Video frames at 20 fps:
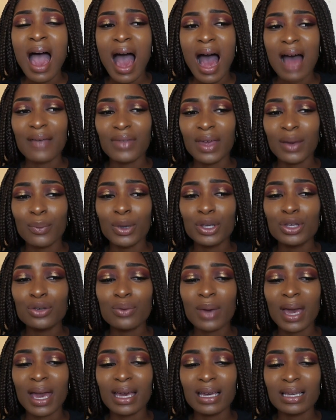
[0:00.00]
and then when
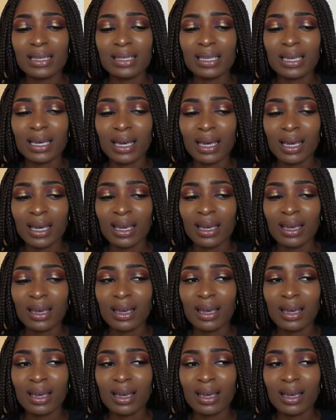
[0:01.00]
you ate it,